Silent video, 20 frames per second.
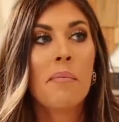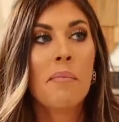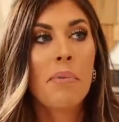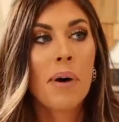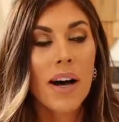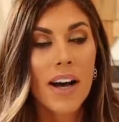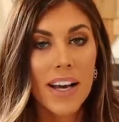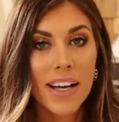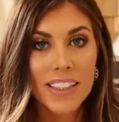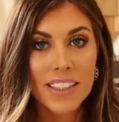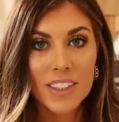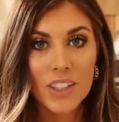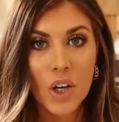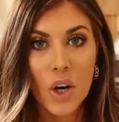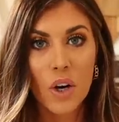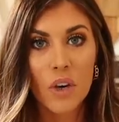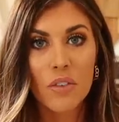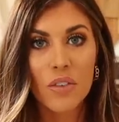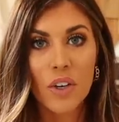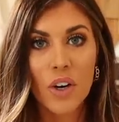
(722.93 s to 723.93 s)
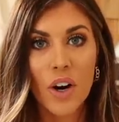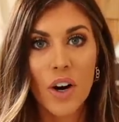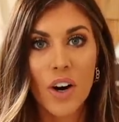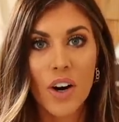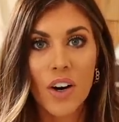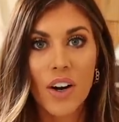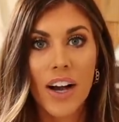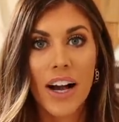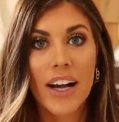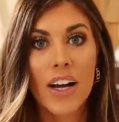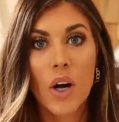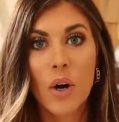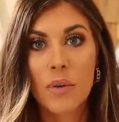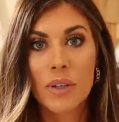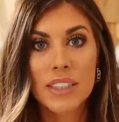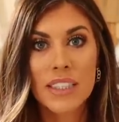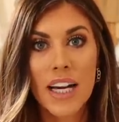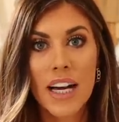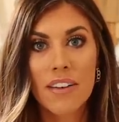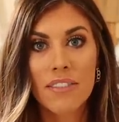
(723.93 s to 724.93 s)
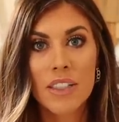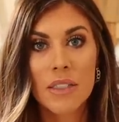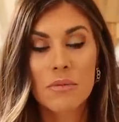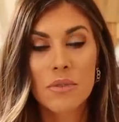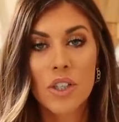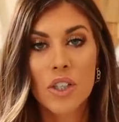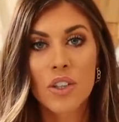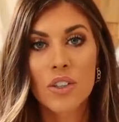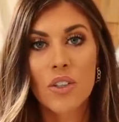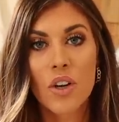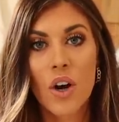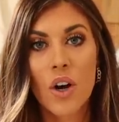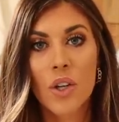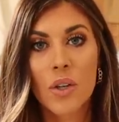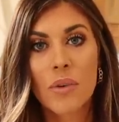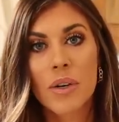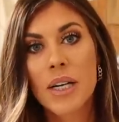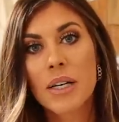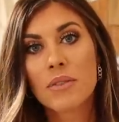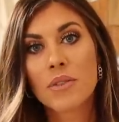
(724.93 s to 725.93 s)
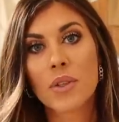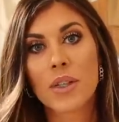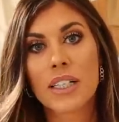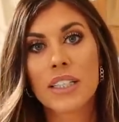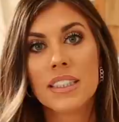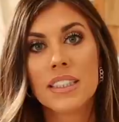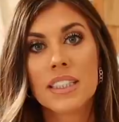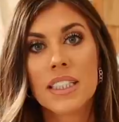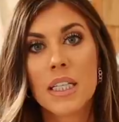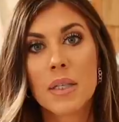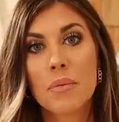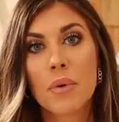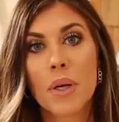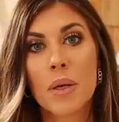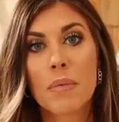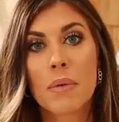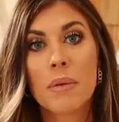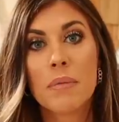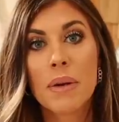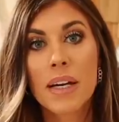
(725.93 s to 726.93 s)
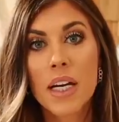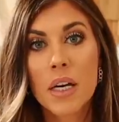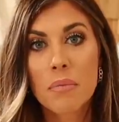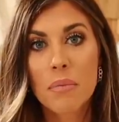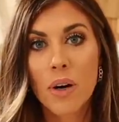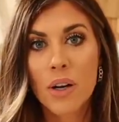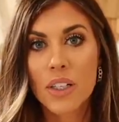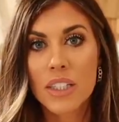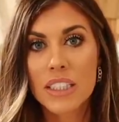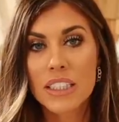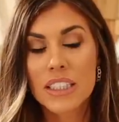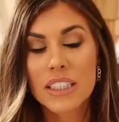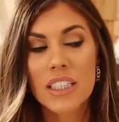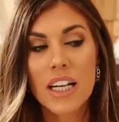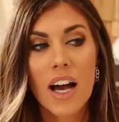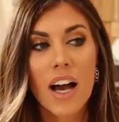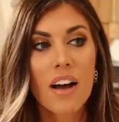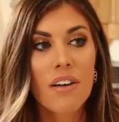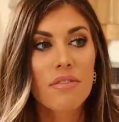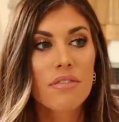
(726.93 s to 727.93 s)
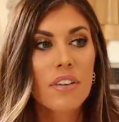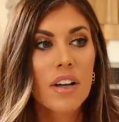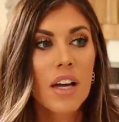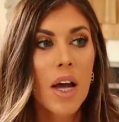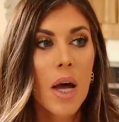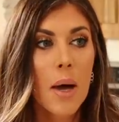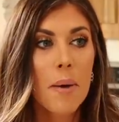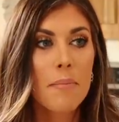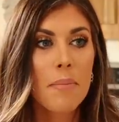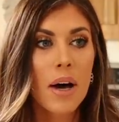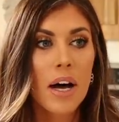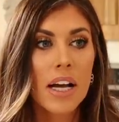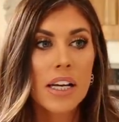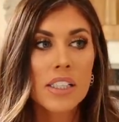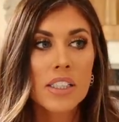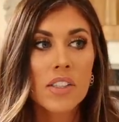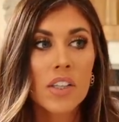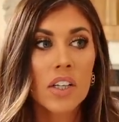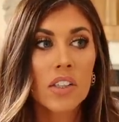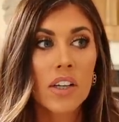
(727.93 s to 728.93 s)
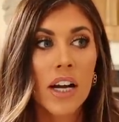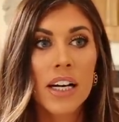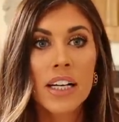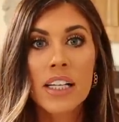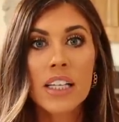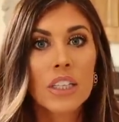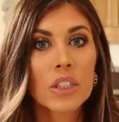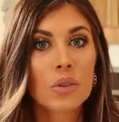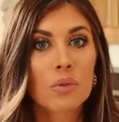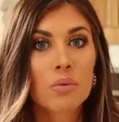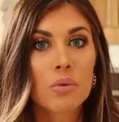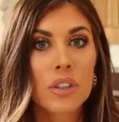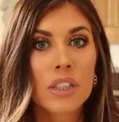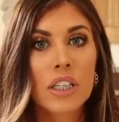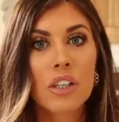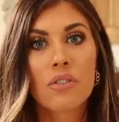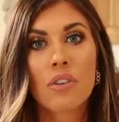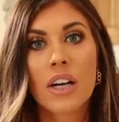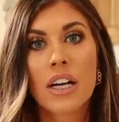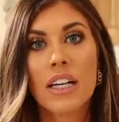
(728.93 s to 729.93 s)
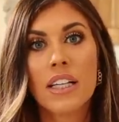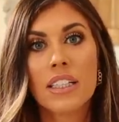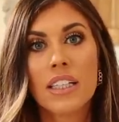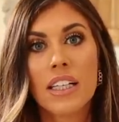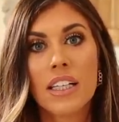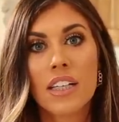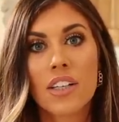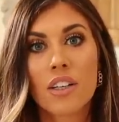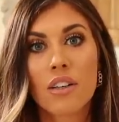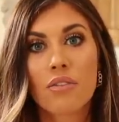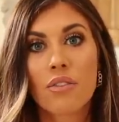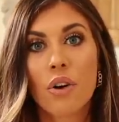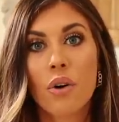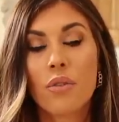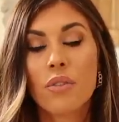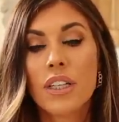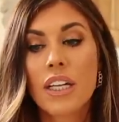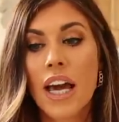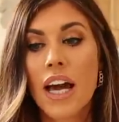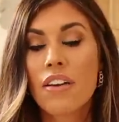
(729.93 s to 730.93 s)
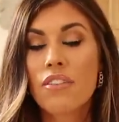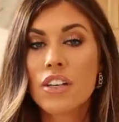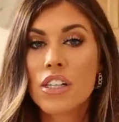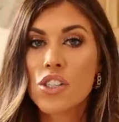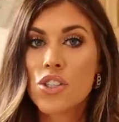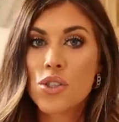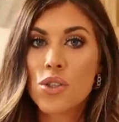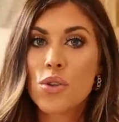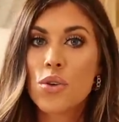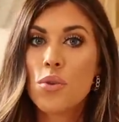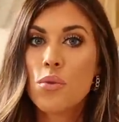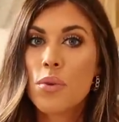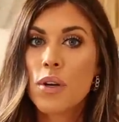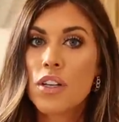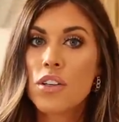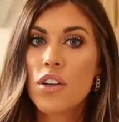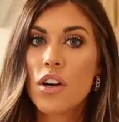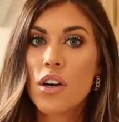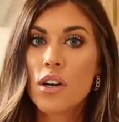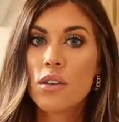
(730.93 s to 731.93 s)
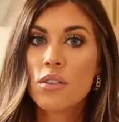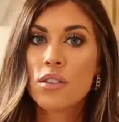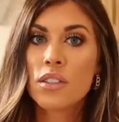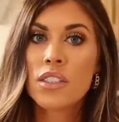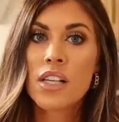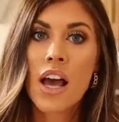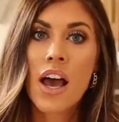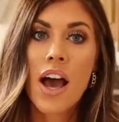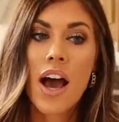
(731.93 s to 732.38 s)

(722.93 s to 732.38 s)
But overall, I always have them turned all the way up so I can see putting my makeup on and stuff. But the lighting is really great in here. For only having 2 windows,